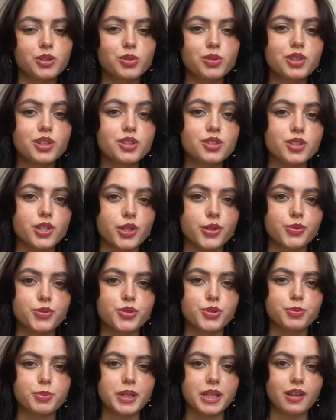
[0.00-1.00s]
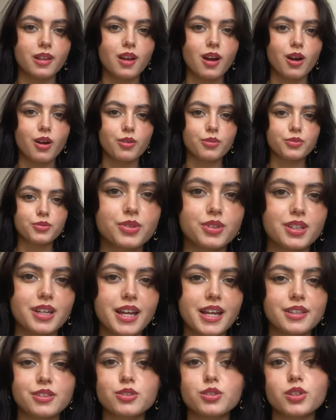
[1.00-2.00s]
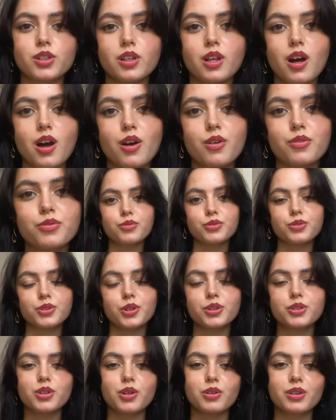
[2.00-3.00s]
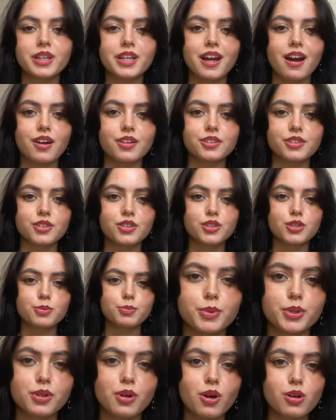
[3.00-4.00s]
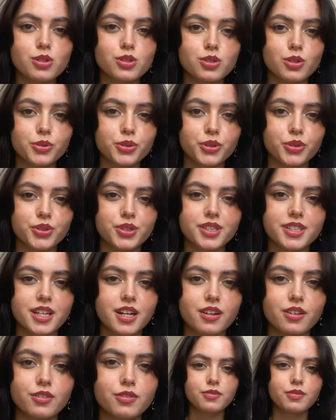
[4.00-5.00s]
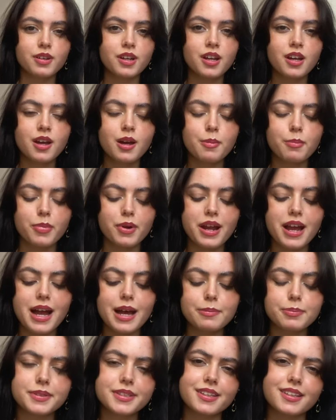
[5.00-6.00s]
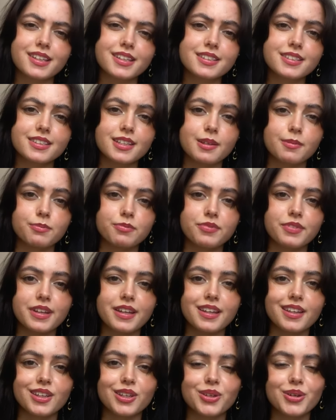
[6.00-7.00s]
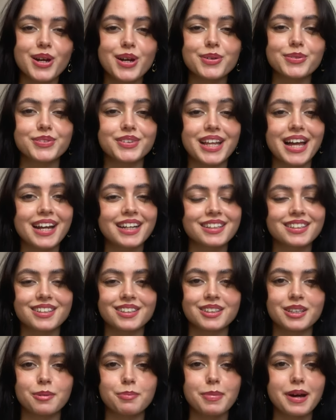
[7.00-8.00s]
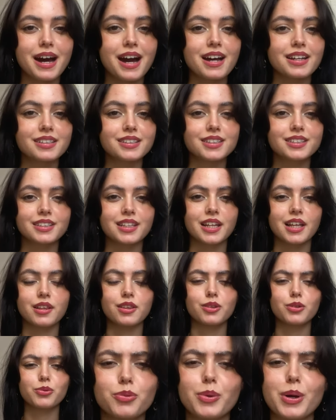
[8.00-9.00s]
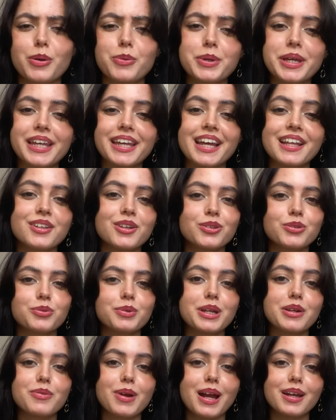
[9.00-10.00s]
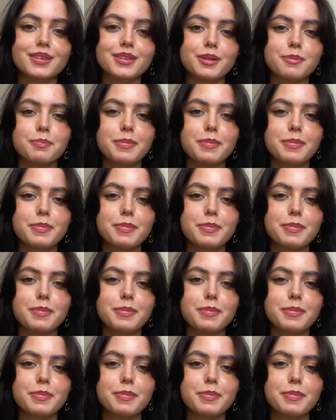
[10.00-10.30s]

You deserve to be loved, and to love not only others but also yourself. Perhaps it is something you have lacked in the past, and while we cannot rewrite the